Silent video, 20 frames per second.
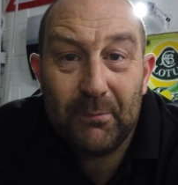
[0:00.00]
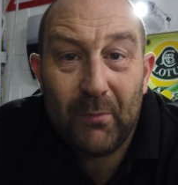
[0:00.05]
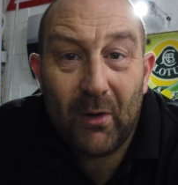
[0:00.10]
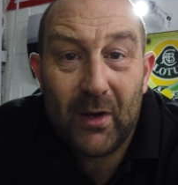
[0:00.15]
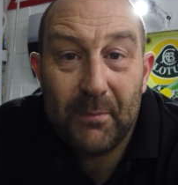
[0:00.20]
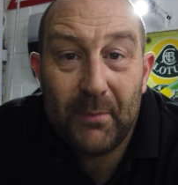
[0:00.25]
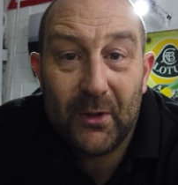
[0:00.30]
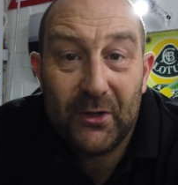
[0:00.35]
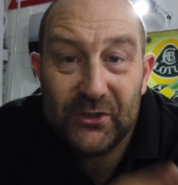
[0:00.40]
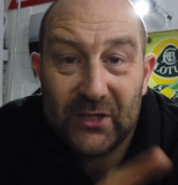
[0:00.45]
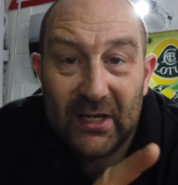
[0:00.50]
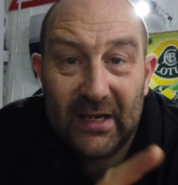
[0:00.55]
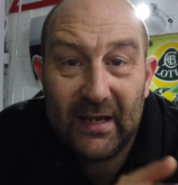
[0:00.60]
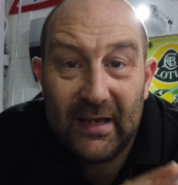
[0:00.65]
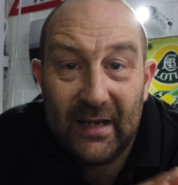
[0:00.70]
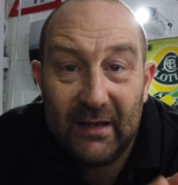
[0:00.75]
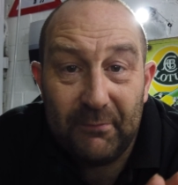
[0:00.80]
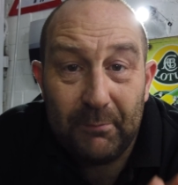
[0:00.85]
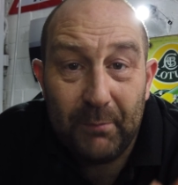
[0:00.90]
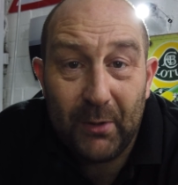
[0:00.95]
my
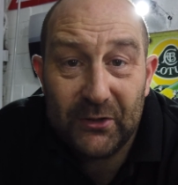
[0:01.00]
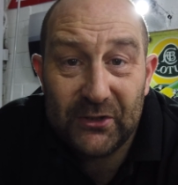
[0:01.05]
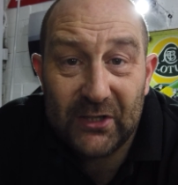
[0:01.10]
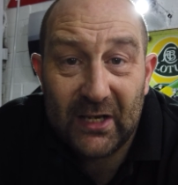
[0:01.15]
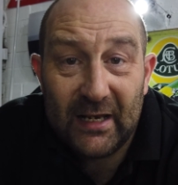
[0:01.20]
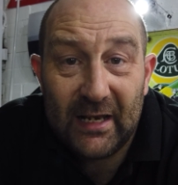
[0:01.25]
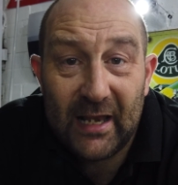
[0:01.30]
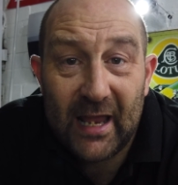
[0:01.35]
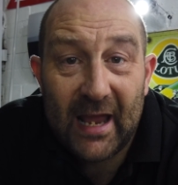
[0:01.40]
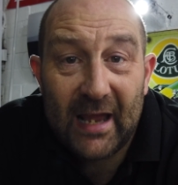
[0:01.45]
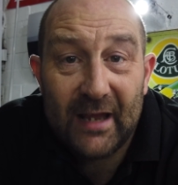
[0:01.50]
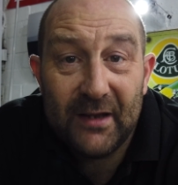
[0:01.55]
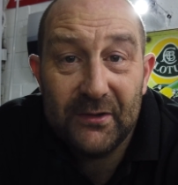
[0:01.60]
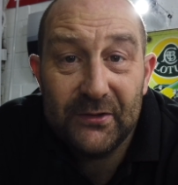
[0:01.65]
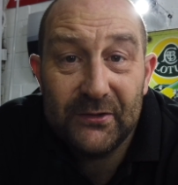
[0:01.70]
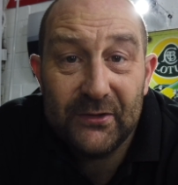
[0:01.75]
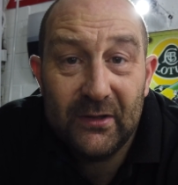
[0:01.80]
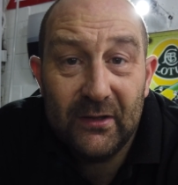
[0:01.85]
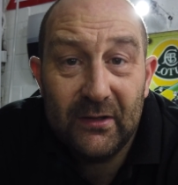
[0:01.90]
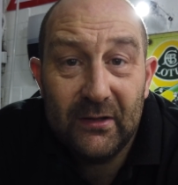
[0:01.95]
budget. If budget
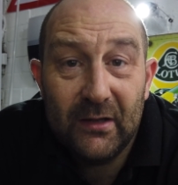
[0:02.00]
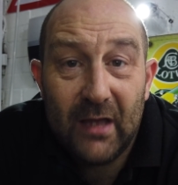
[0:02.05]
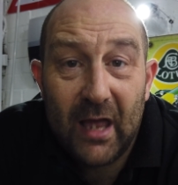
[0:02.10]
allows,